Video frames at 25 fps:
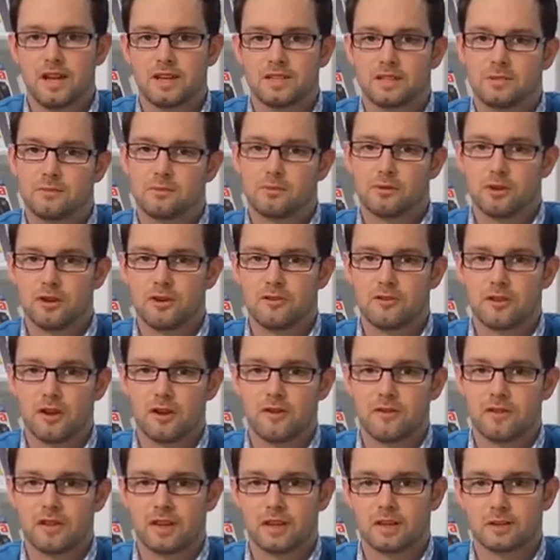It's improved
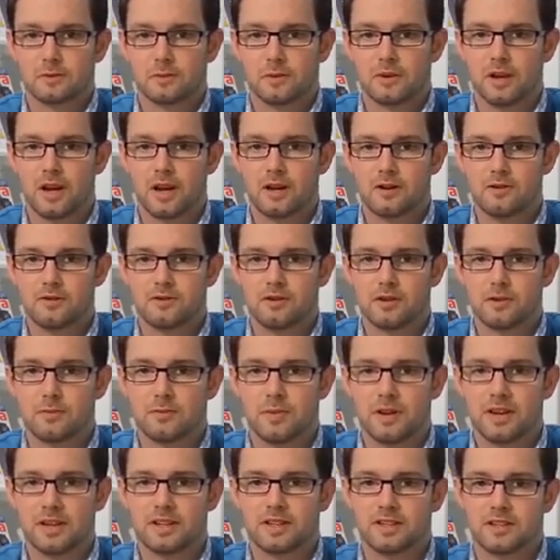over the X100,
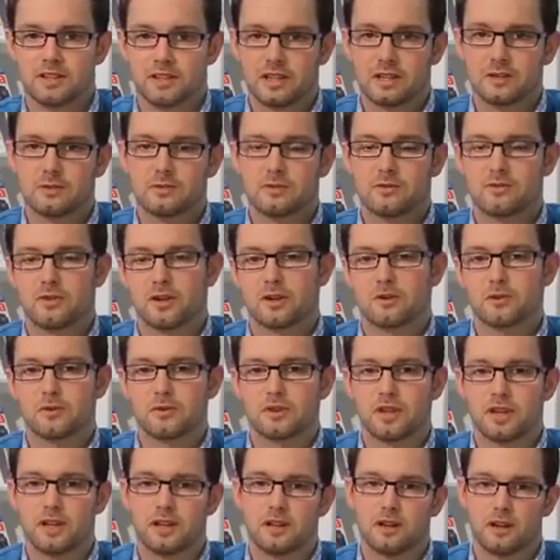but it still
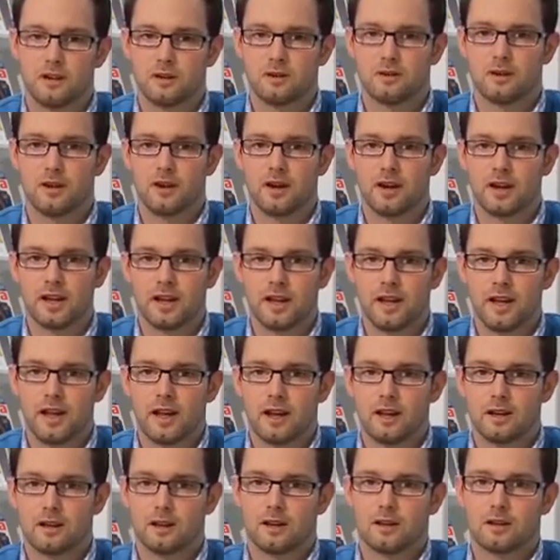struggles in low light
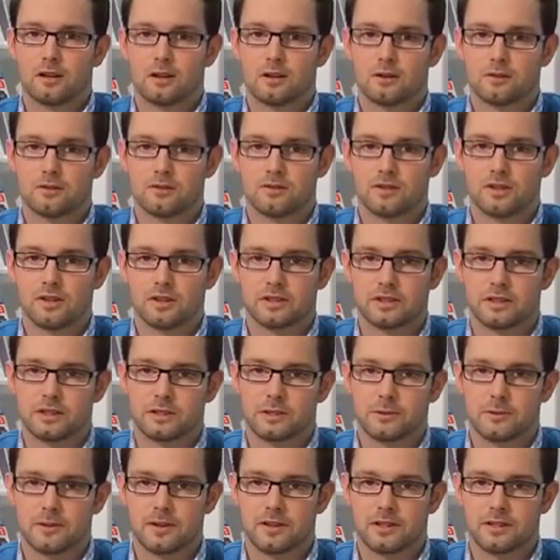and low contrast
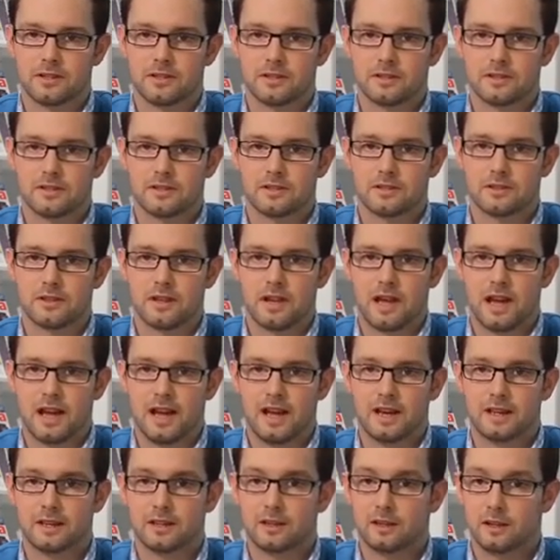situations
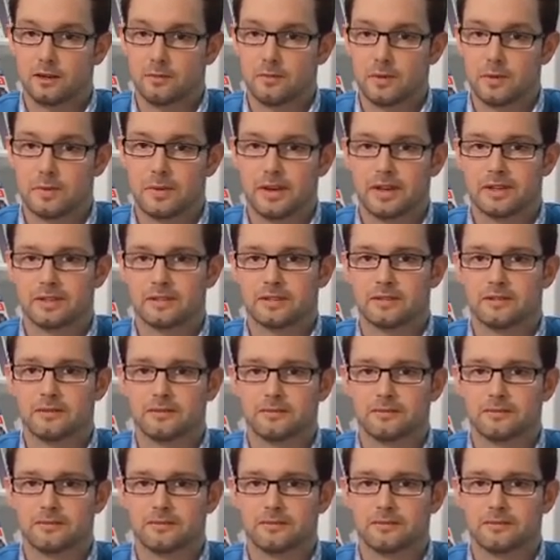and could be better.